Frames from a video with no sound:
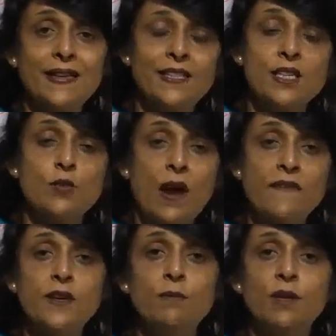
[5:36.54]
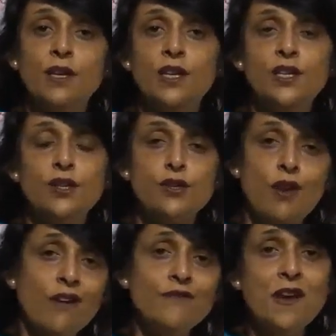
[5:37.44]
by this 100 milliliters
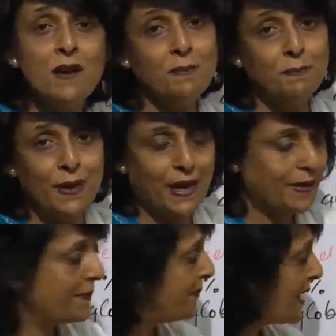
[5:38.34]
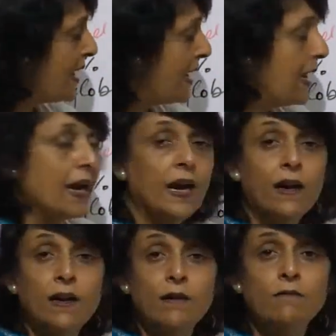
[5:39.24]
of blood?
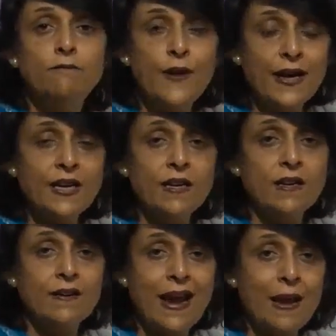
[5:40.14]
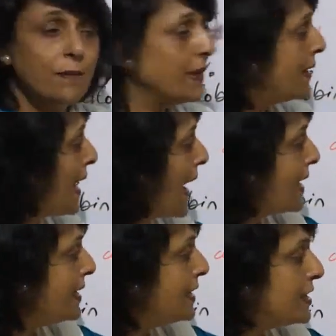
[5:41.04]
1 gram
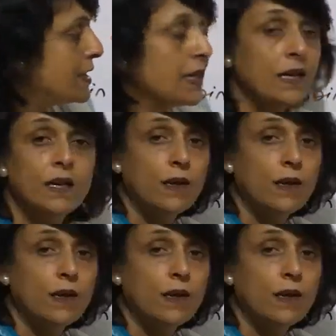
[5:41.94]
carries